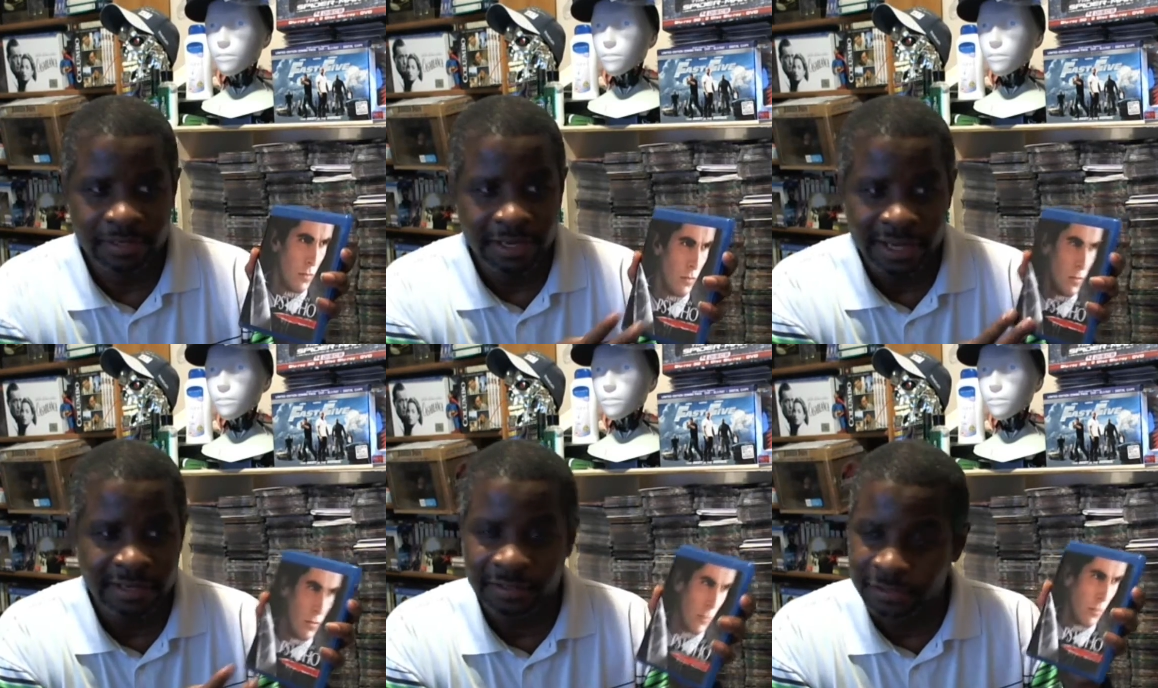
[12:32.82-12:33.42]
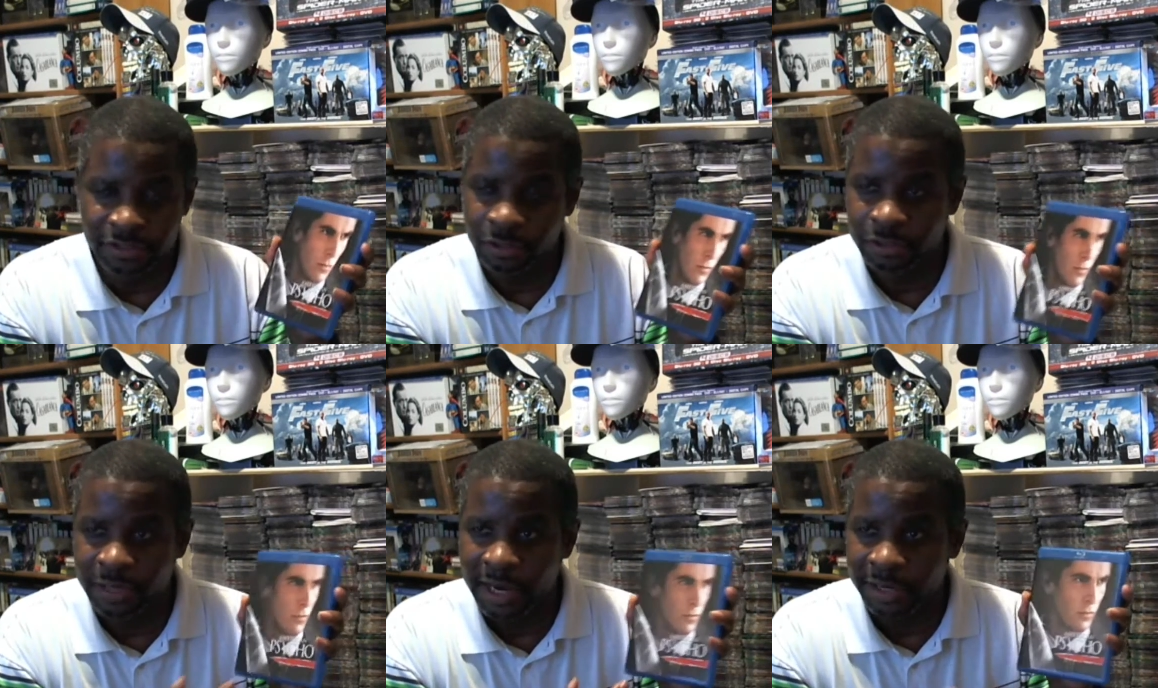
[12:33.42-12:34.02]
Speaker 1: again
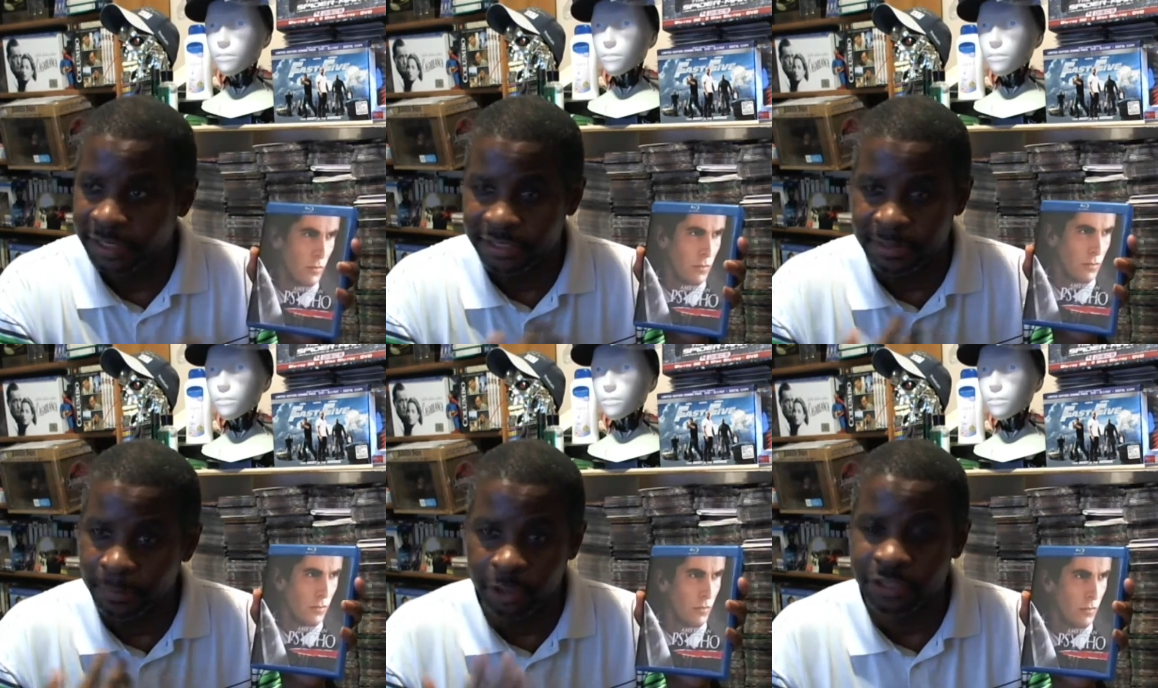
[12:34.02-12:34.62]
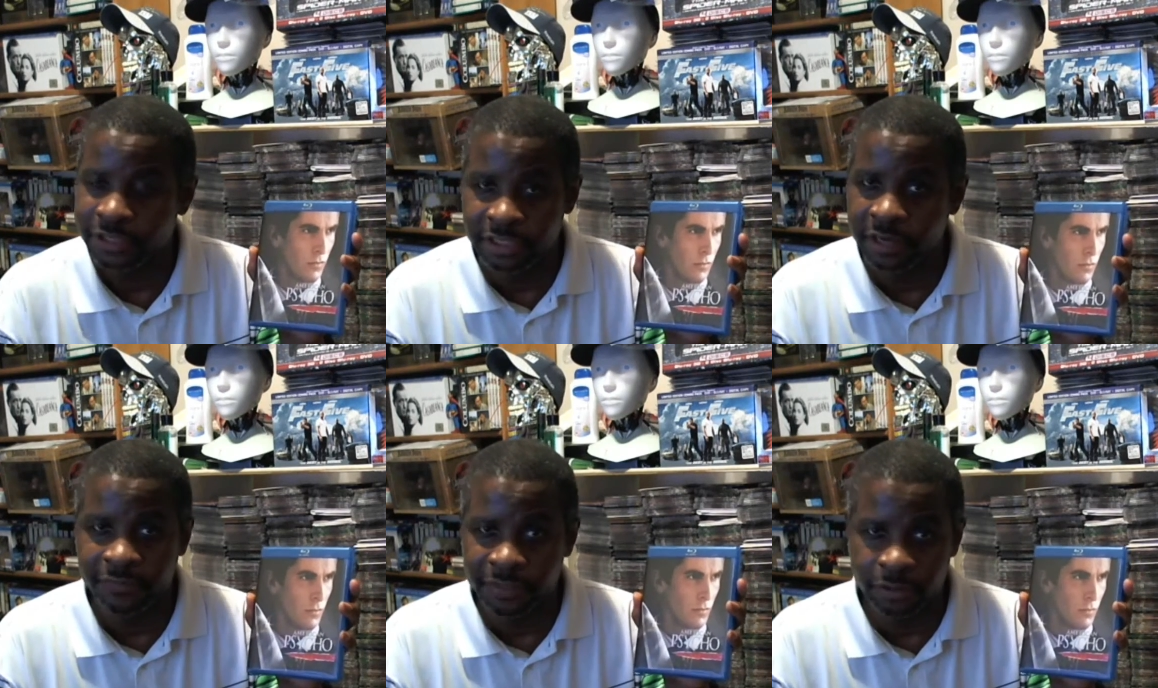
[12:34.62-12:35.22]
shows you how he just immerses
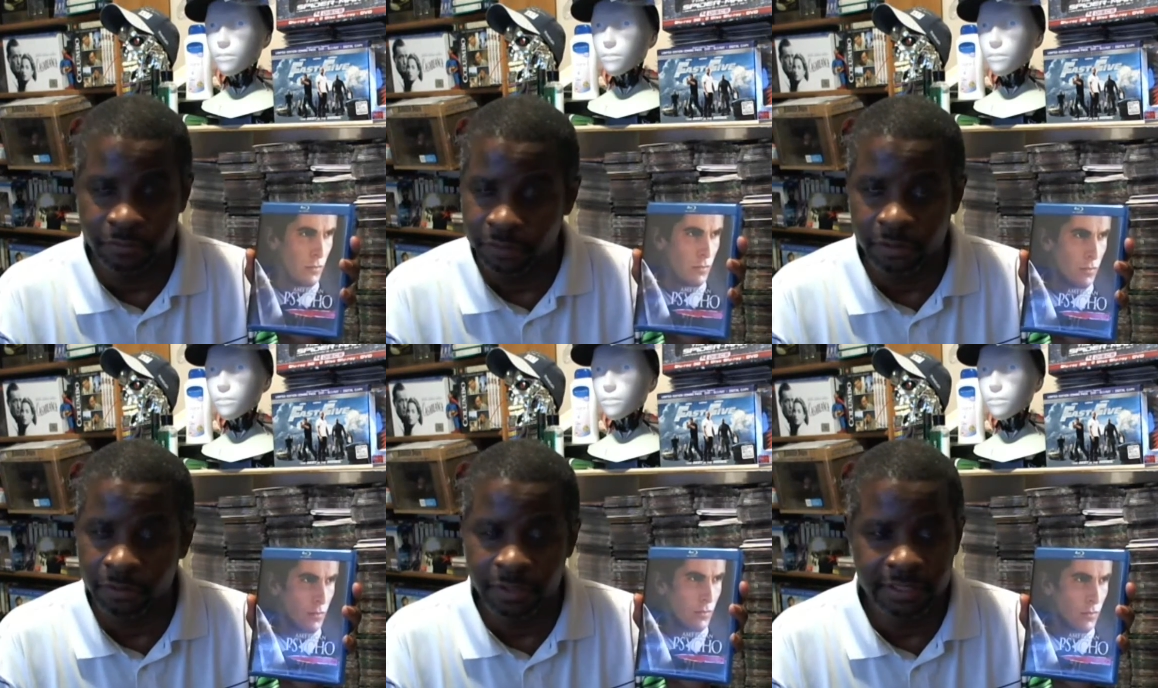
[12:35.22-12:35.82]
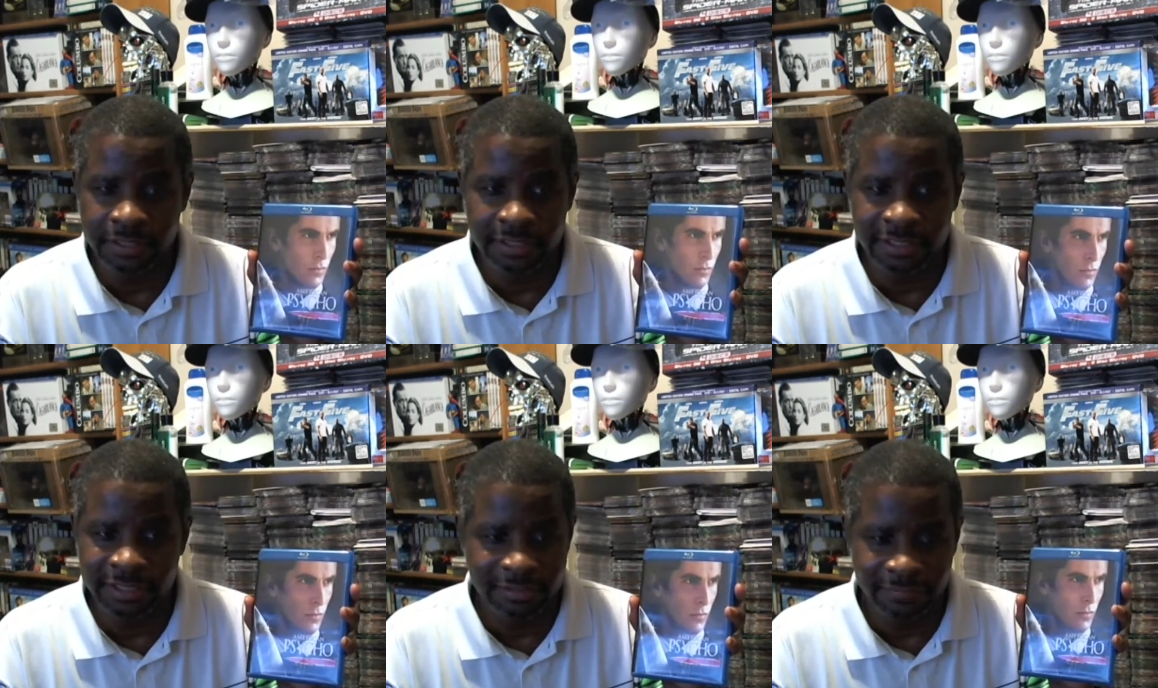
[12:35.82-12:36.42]
himself into the role.
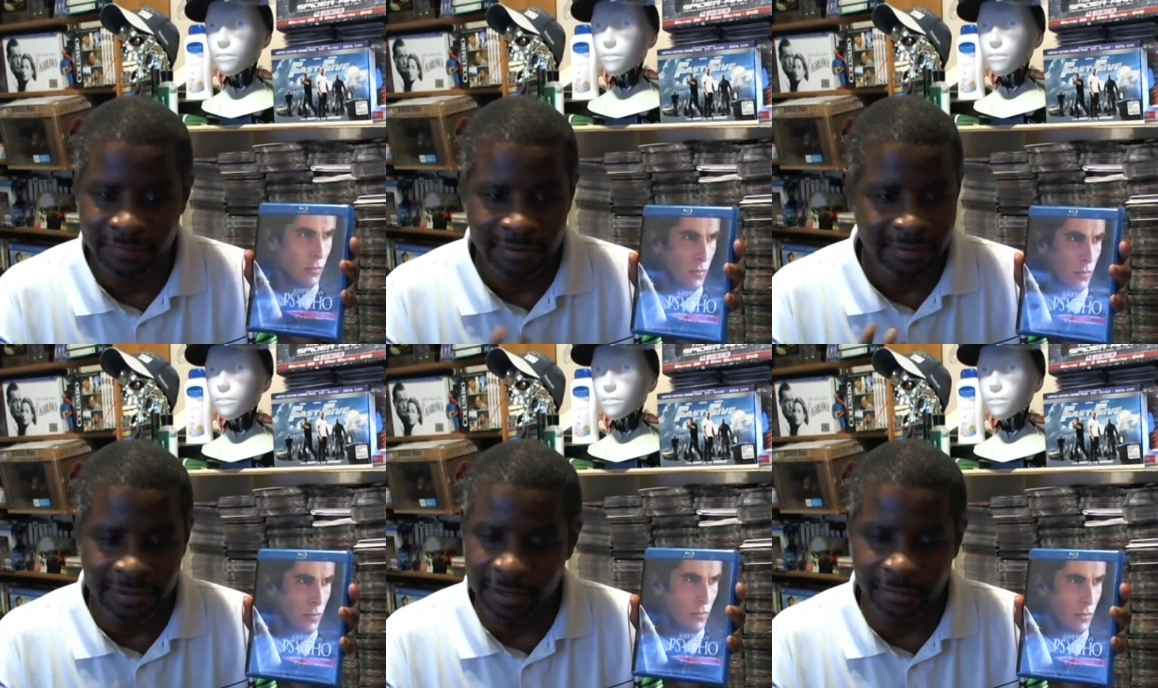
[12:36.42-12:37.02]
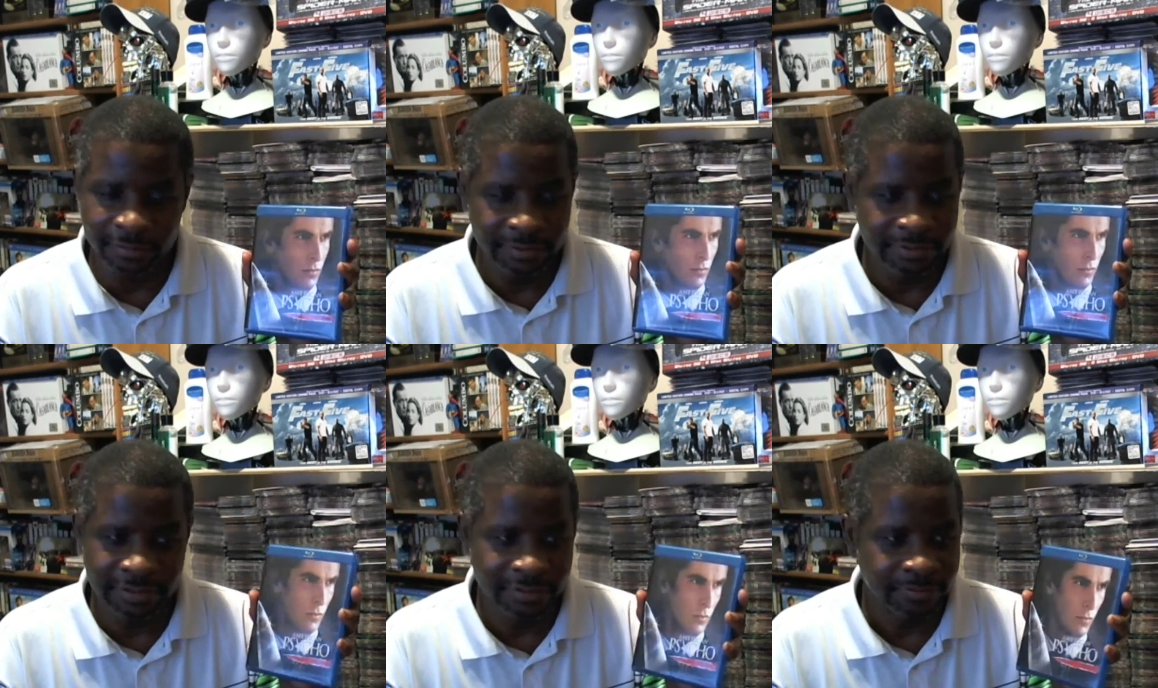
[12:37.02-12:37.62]
He just, you know,
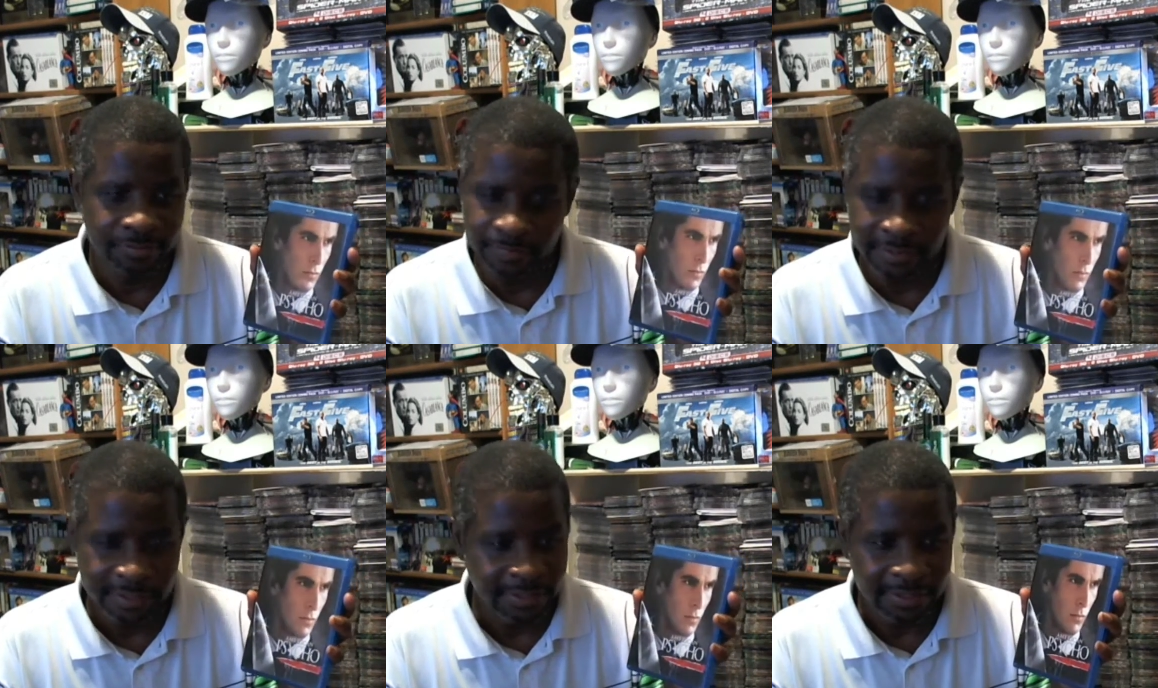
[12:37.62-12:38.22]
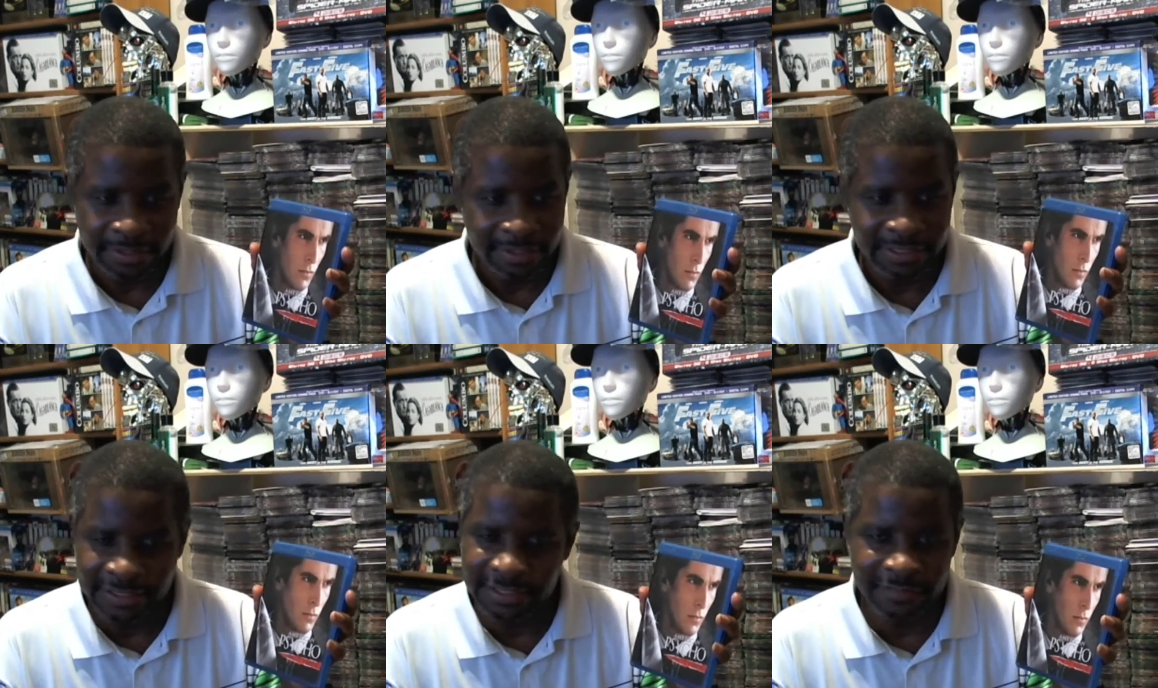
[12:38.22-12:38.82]

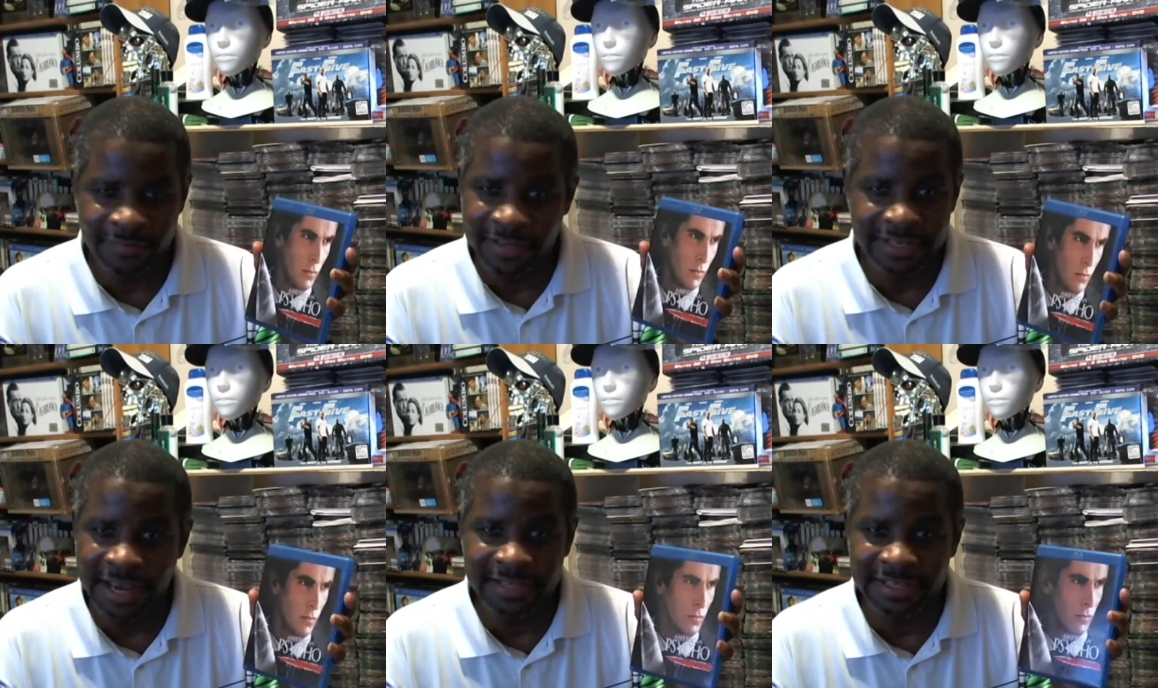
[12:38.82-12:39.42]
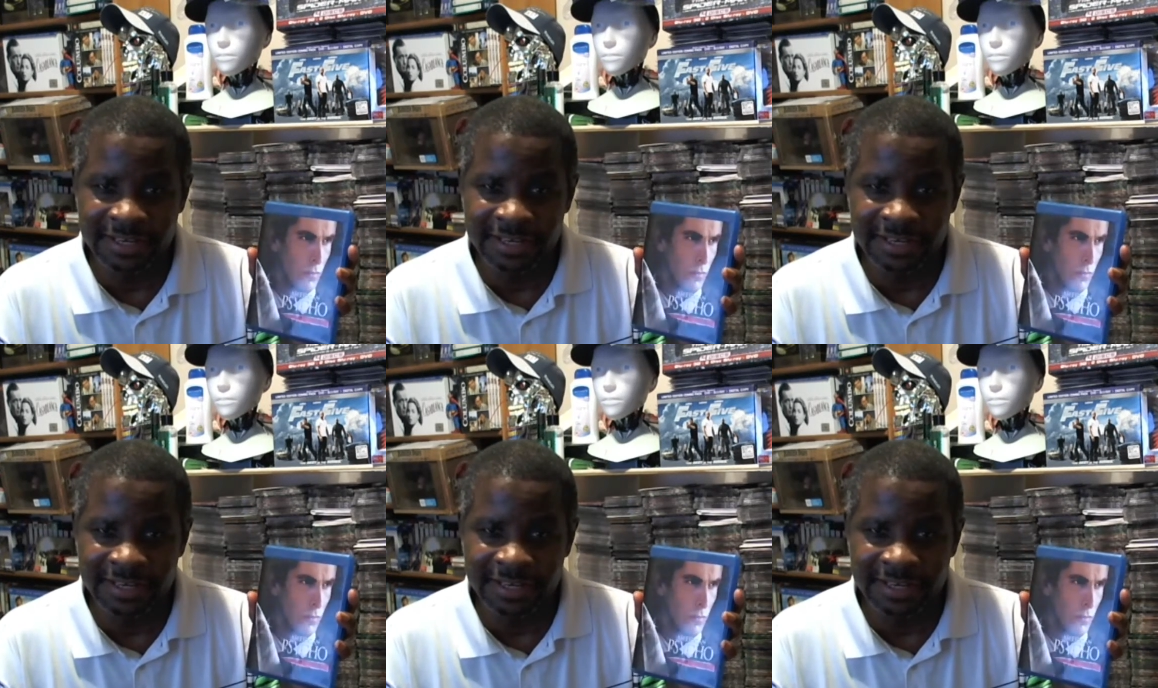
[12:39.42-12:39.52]
he's just fantastic.